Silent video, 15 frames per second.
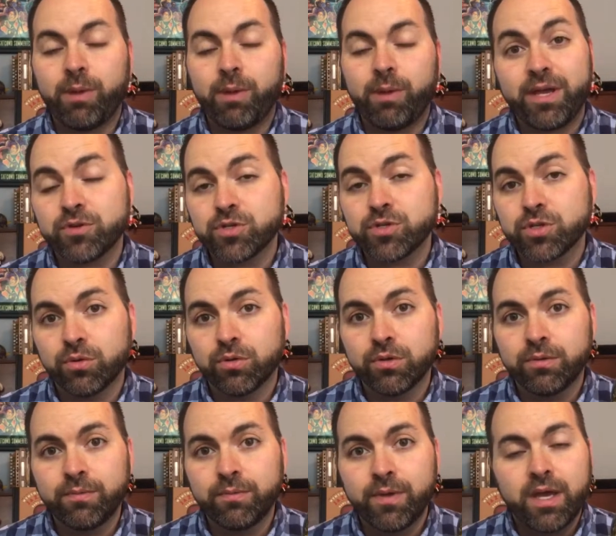after
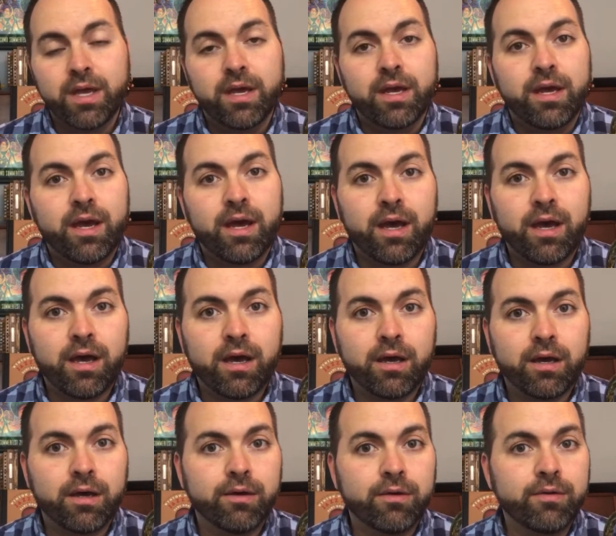school,
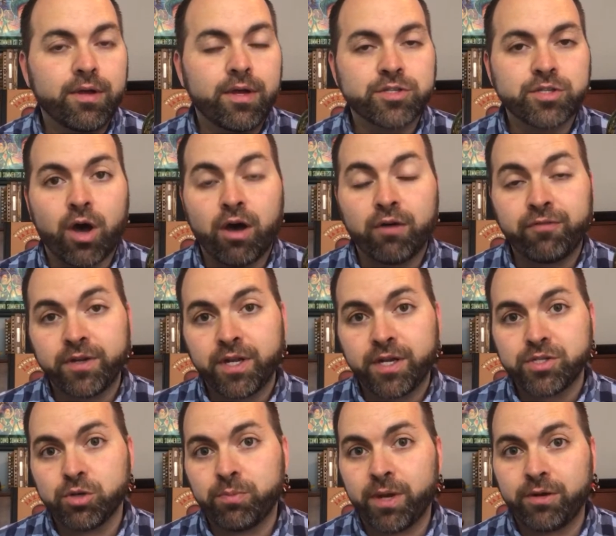as often
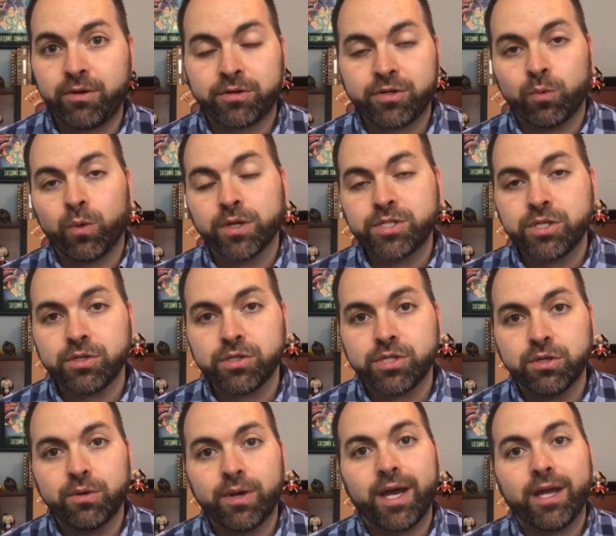as your band director wants you
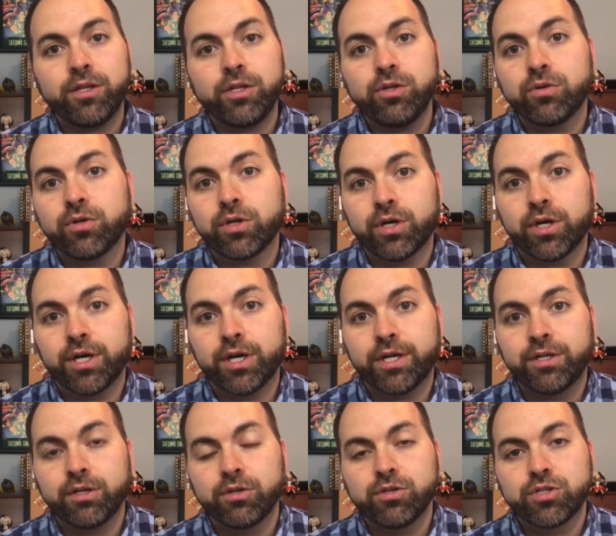to, and you
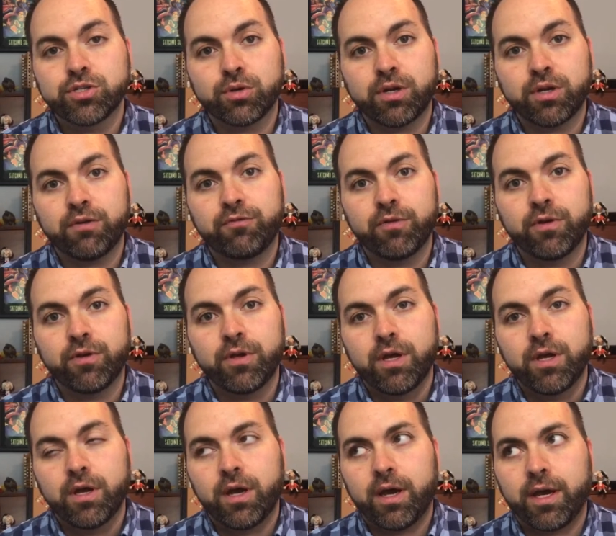could sort of
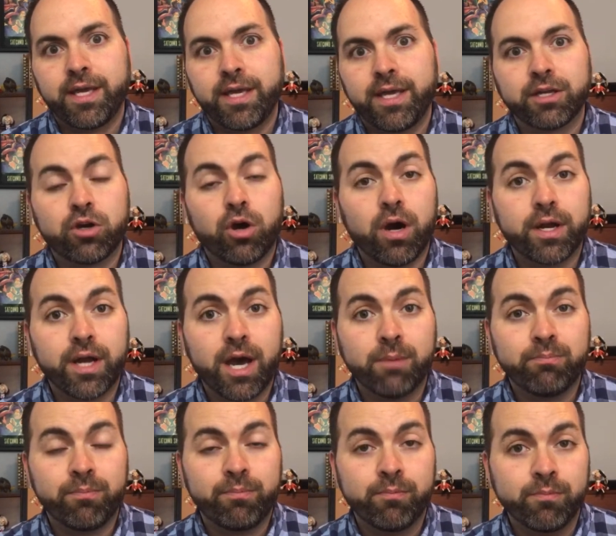get caught
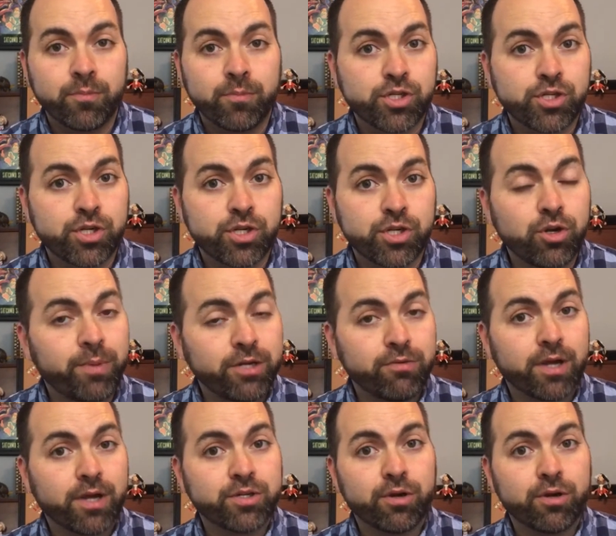up, show your band
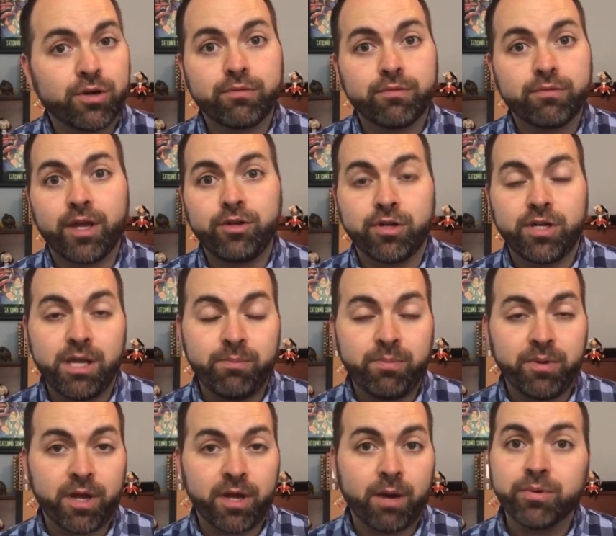director that you're
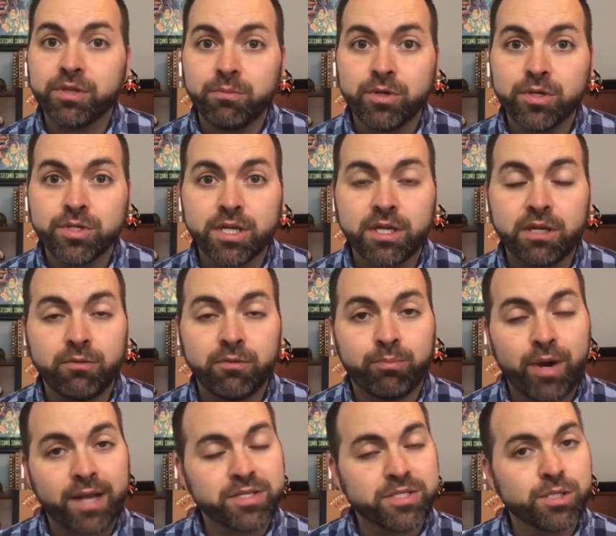keeping up with the music, you
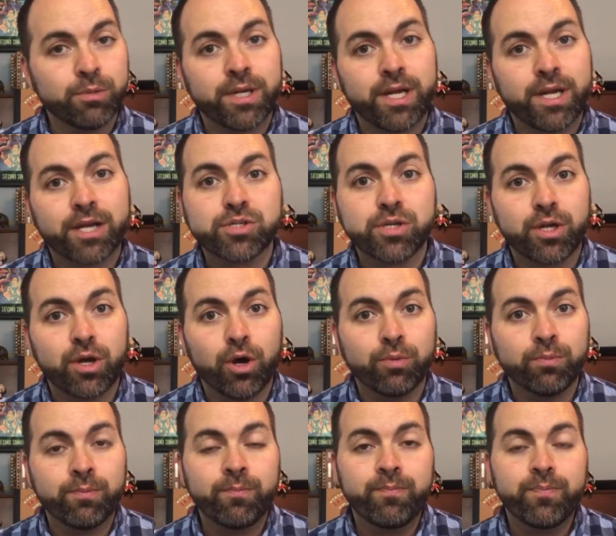practice a little bit extra at
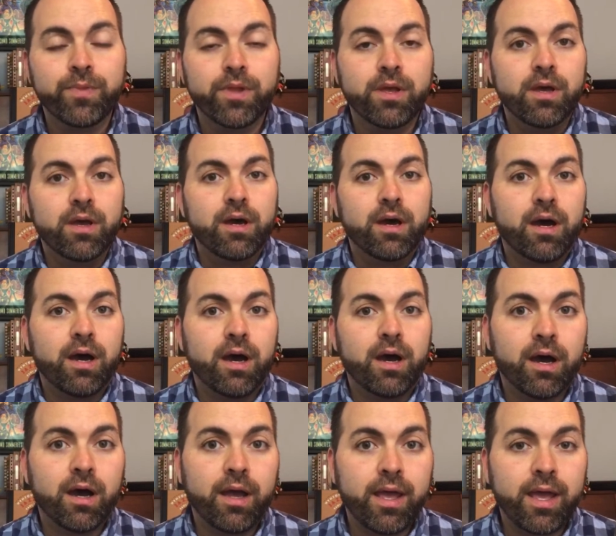home,
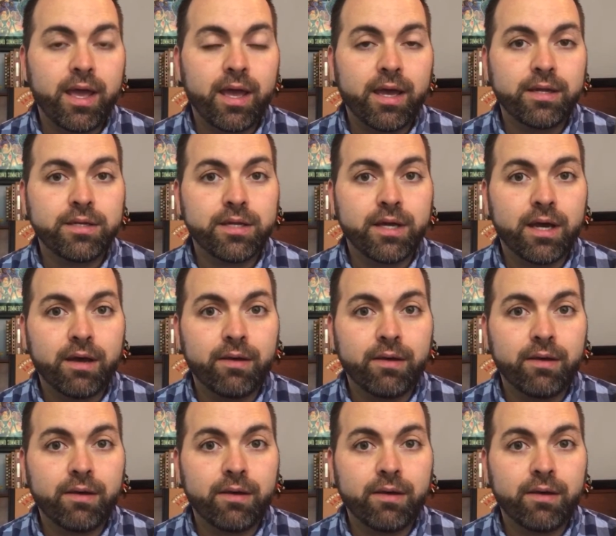and